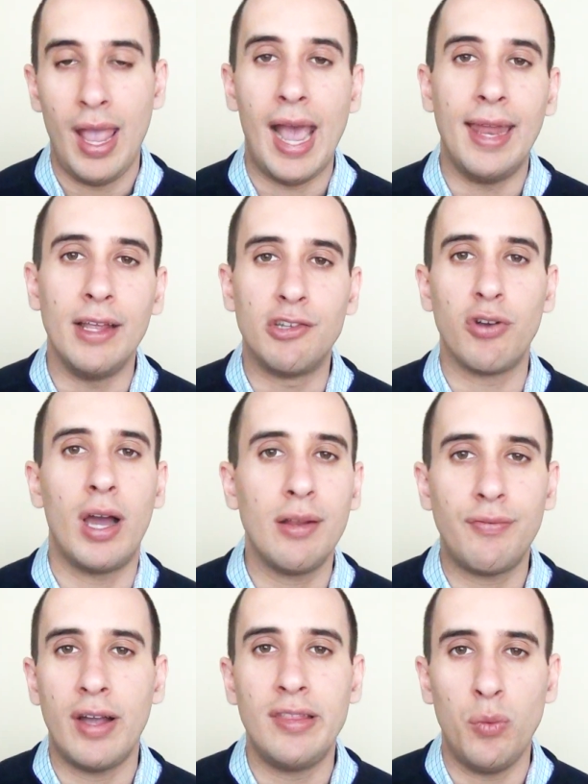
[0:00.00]
And I try
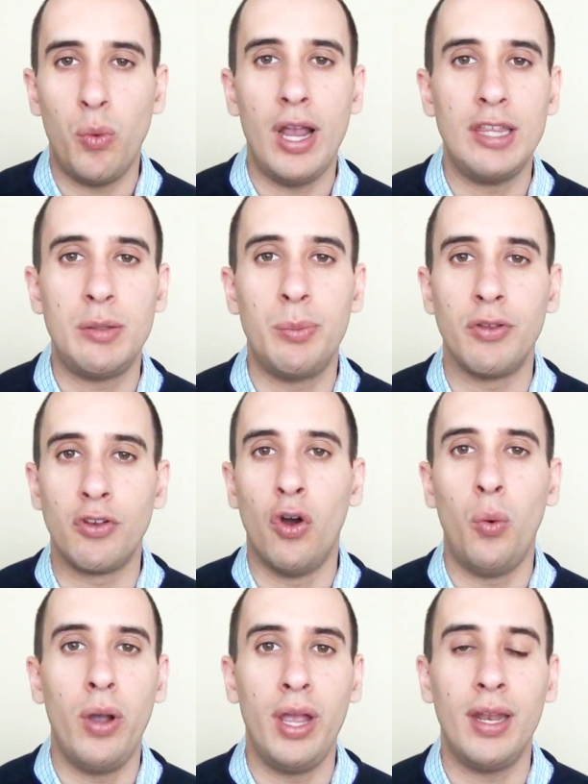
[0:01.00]
to find a way to, to
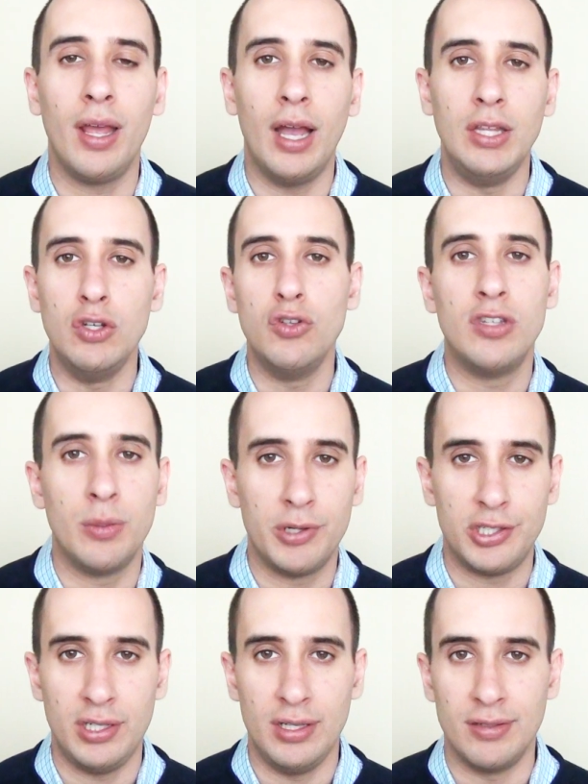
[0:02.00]
go in and use their
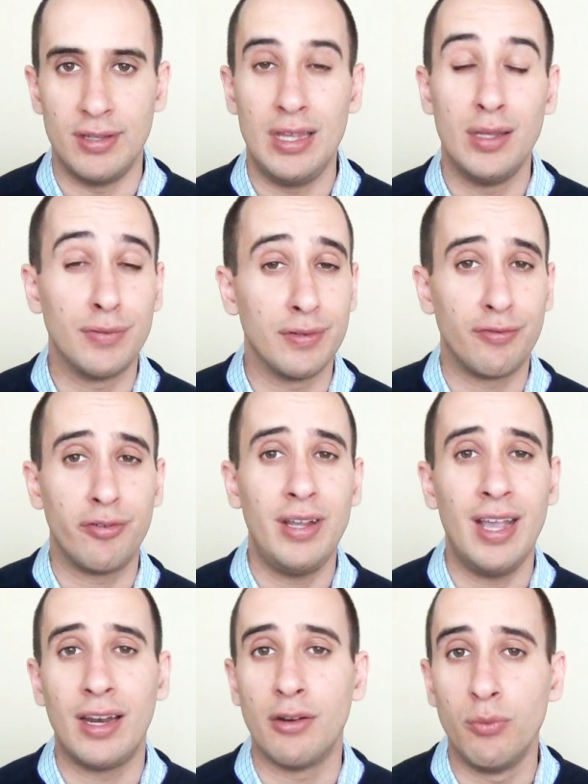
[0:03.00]
machines, either for
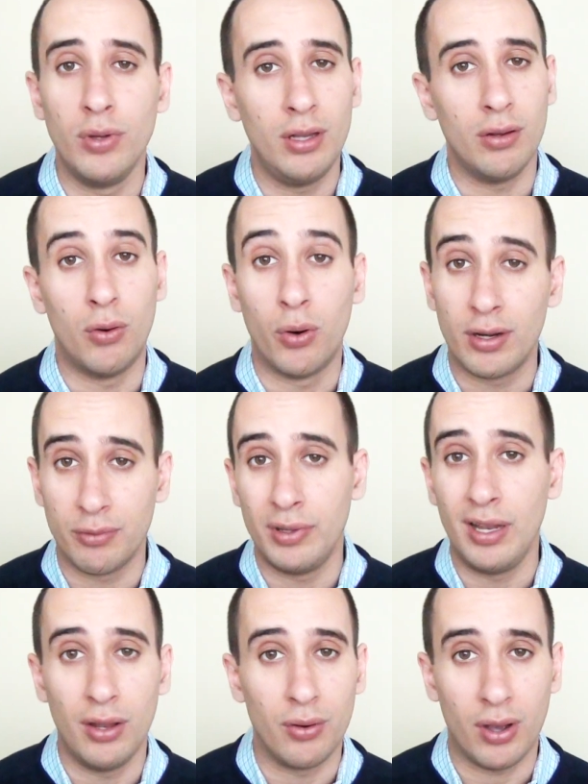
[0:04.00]
free at a really or at a
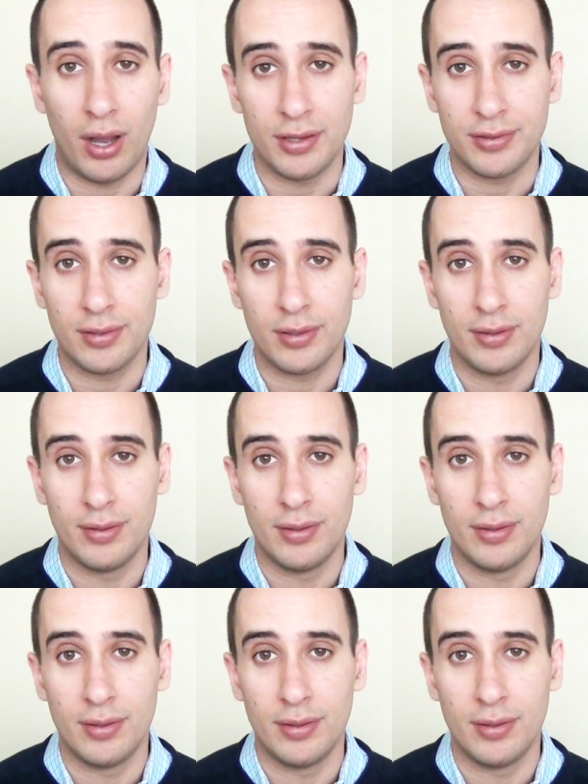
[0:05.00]
really low cost.